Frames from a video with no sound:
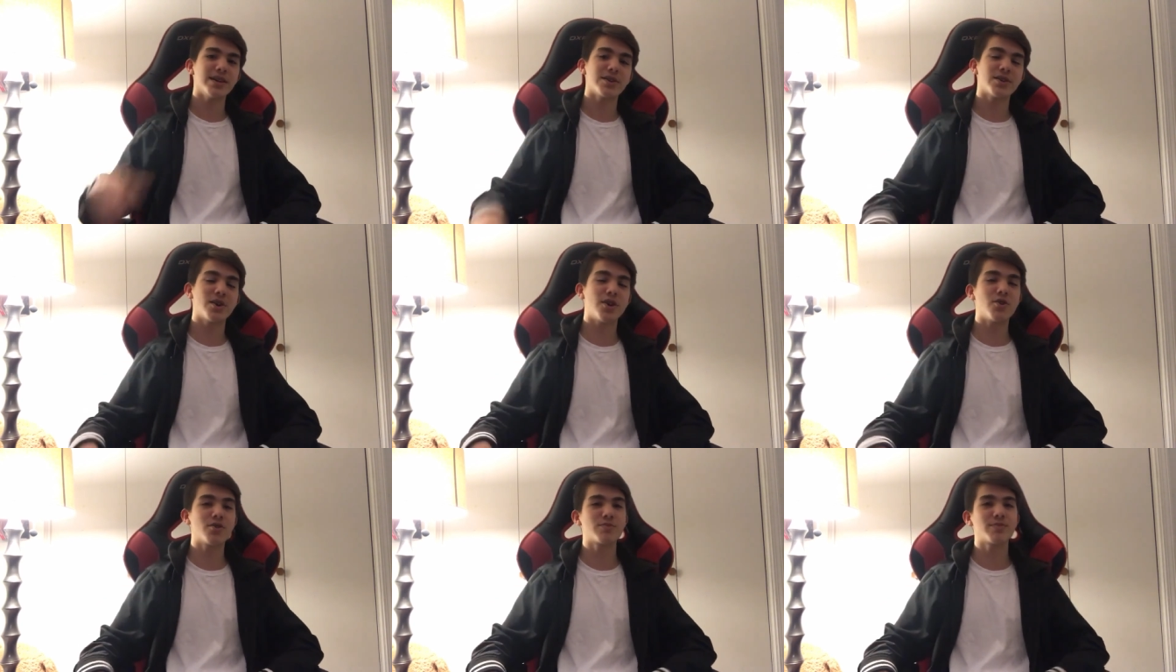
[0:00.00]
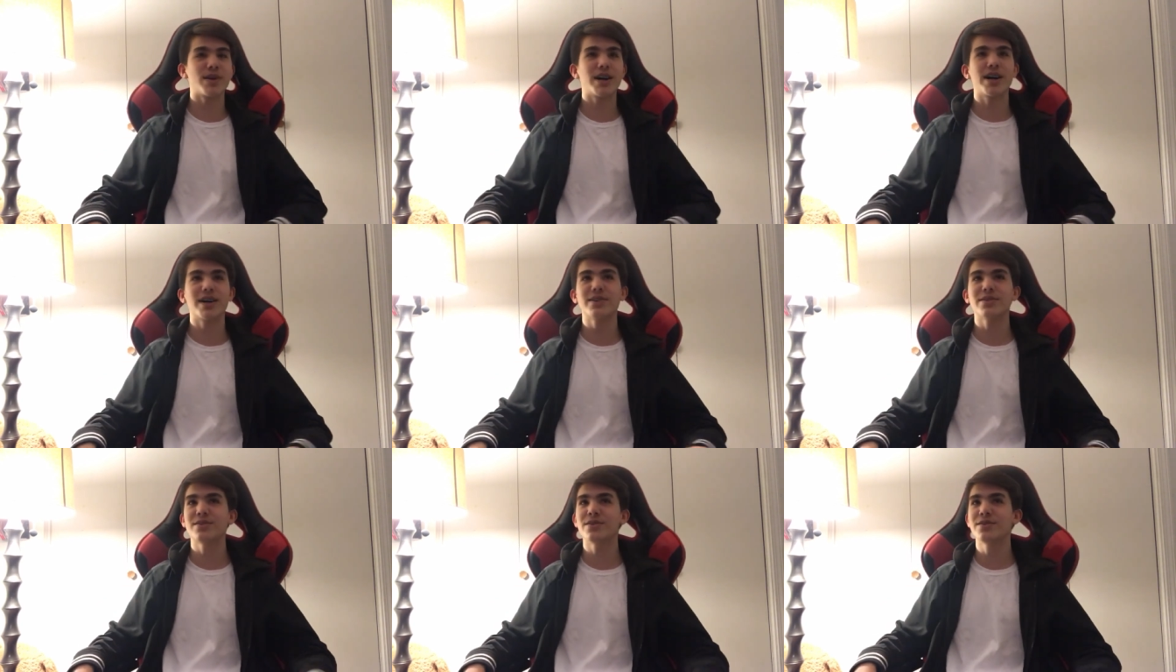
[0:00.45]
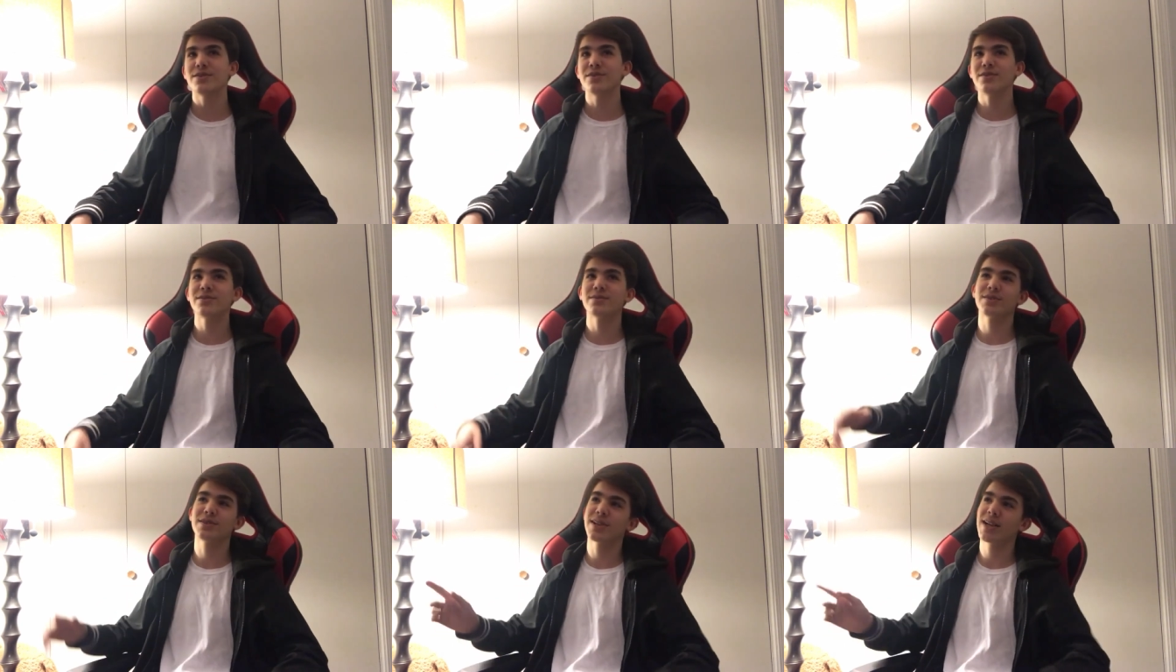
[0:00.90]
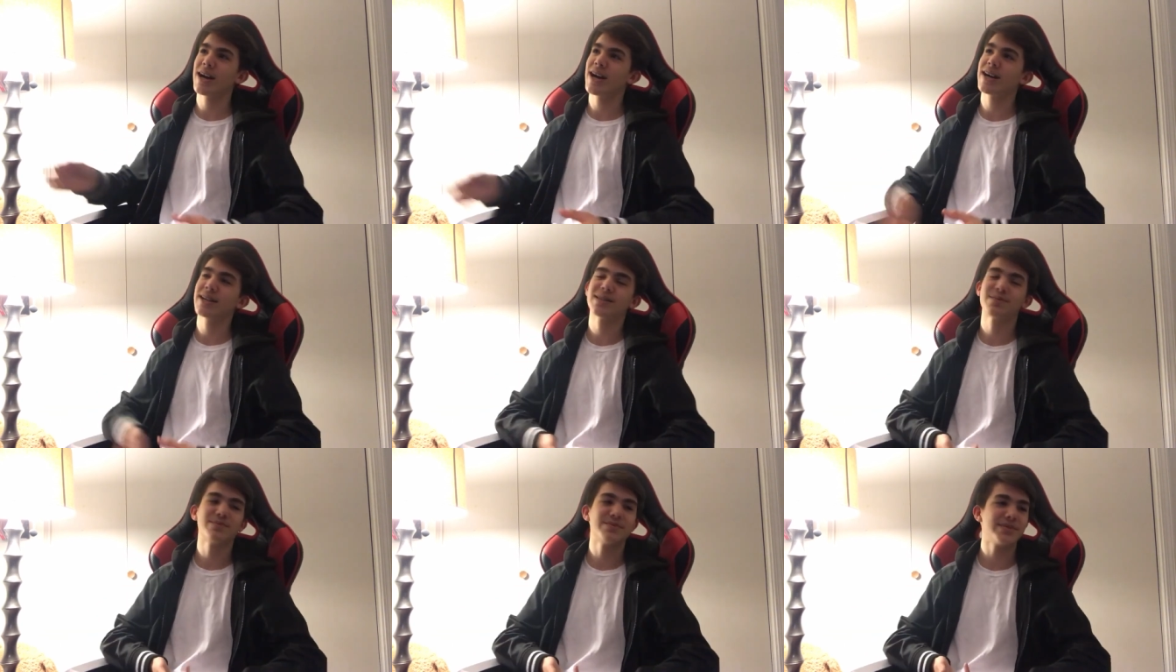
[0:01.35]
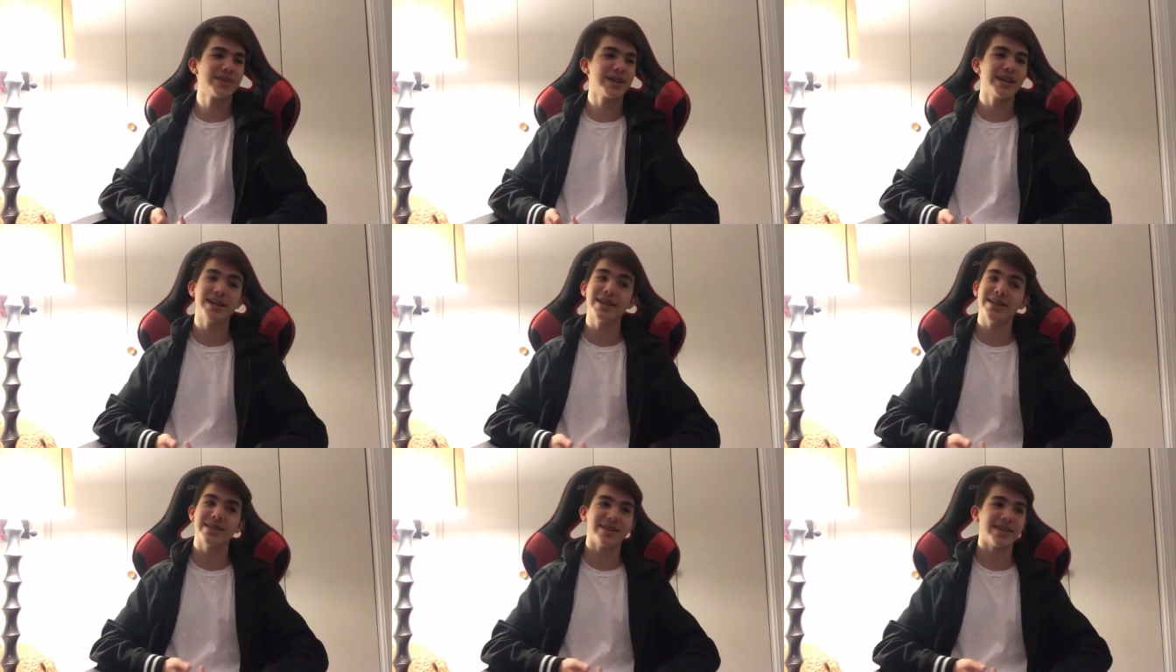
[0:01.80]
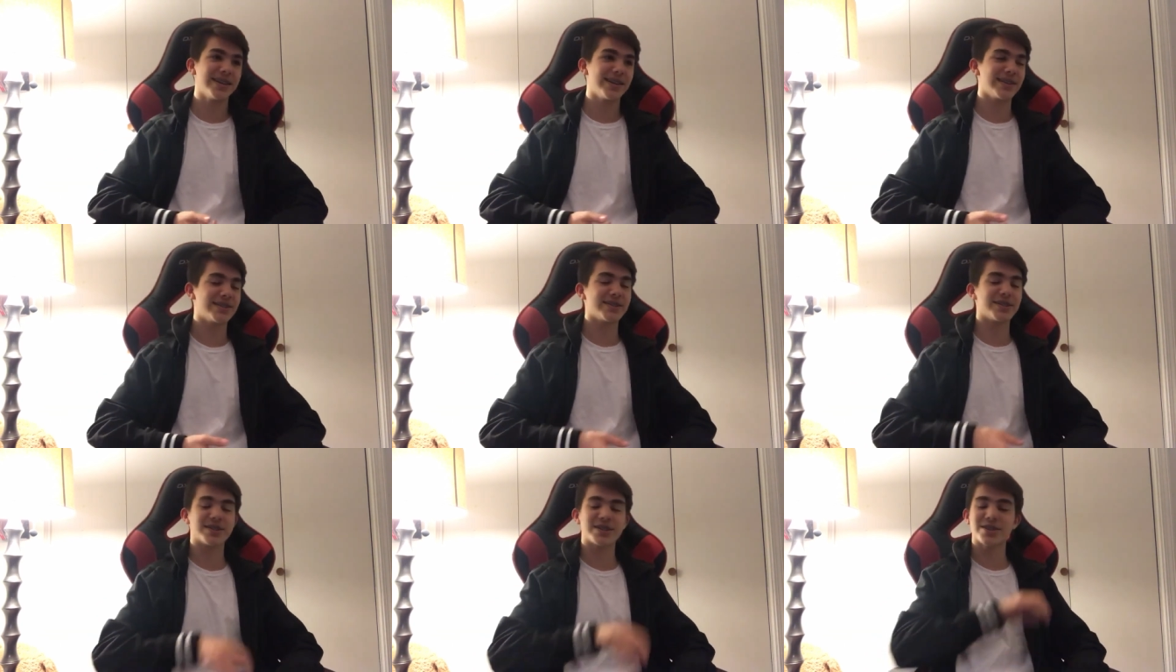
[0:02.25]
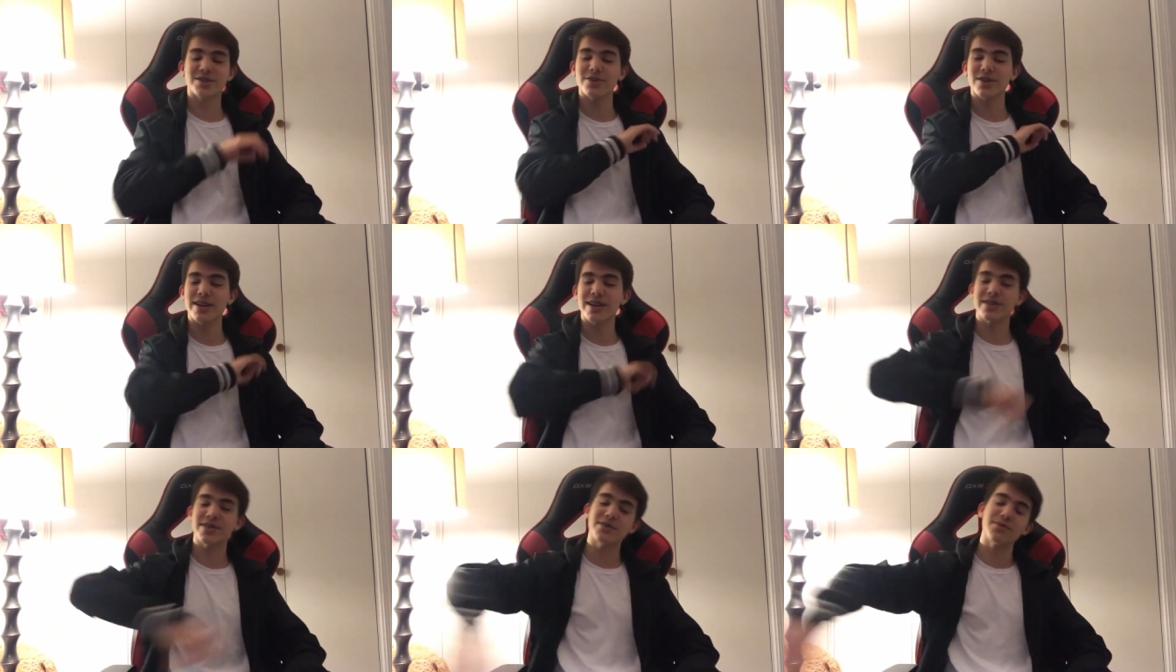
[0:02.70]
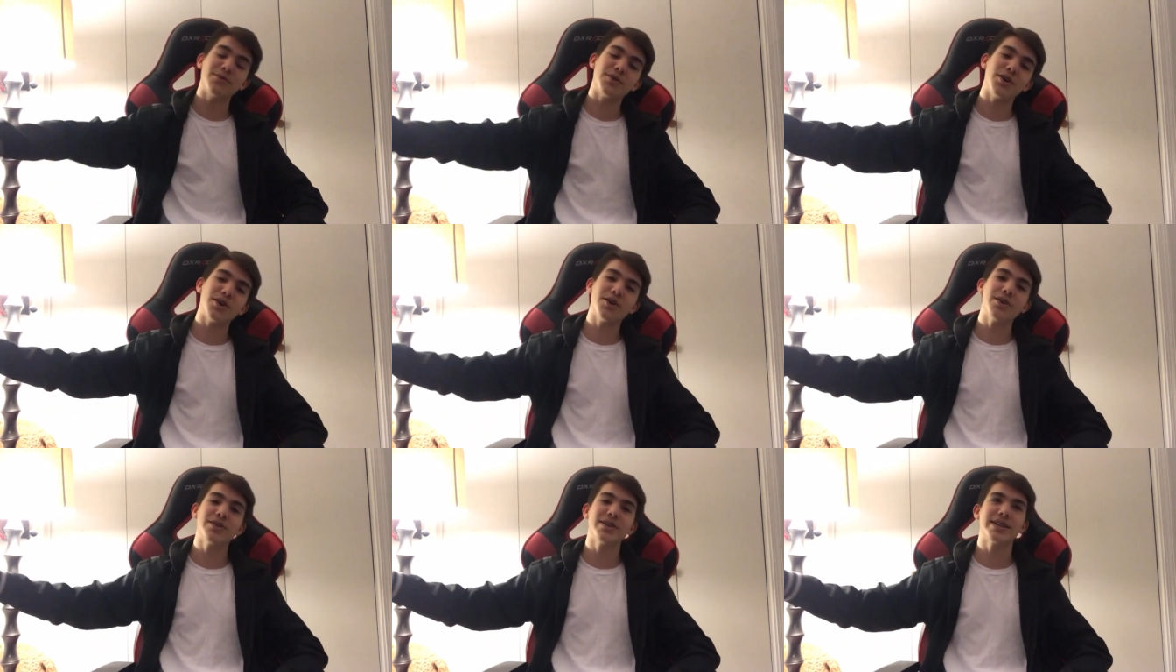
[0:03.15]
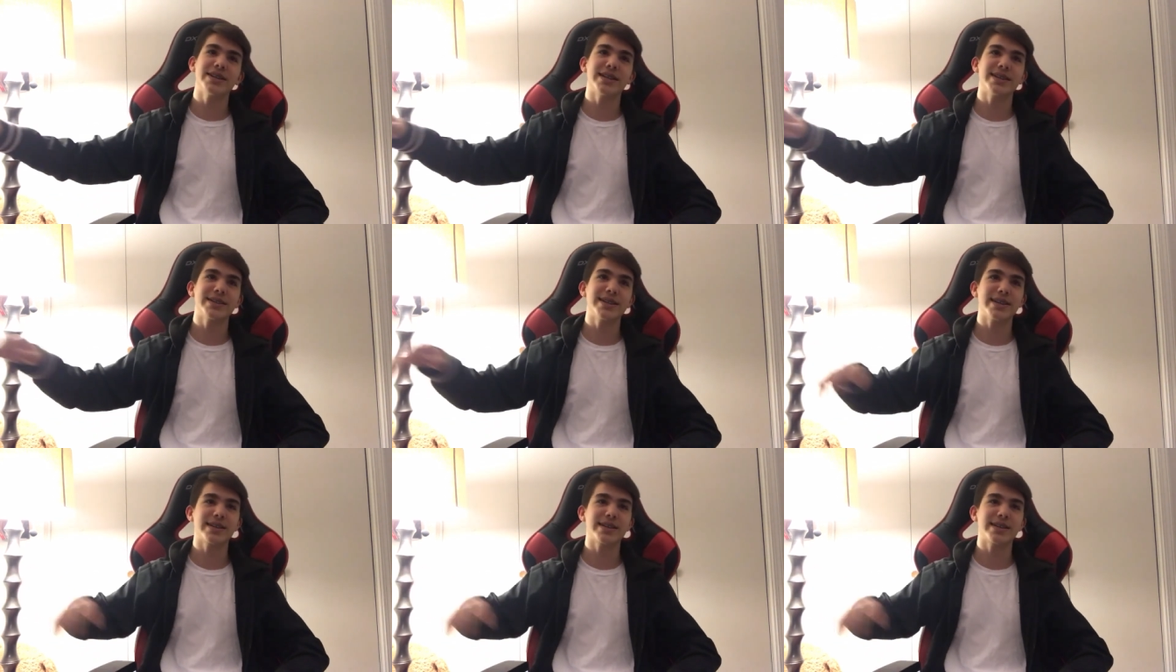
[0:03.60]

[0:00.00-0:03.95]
Coke bottle, glass, anything, just straight at the wall, and I